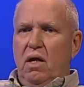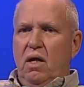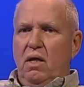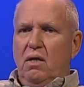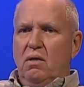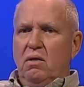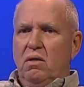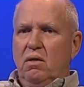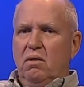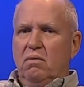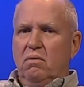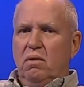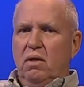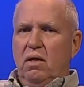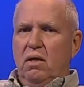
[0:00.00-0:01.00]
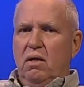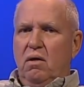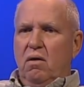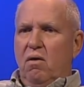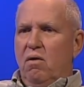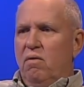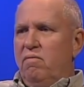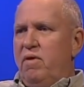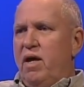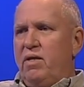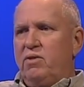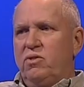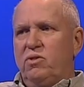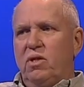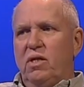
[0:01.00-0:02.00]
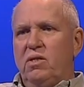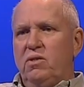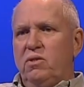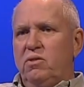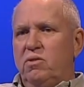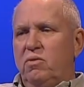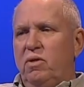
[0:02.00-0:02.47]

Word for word: and uh, all of that's changing.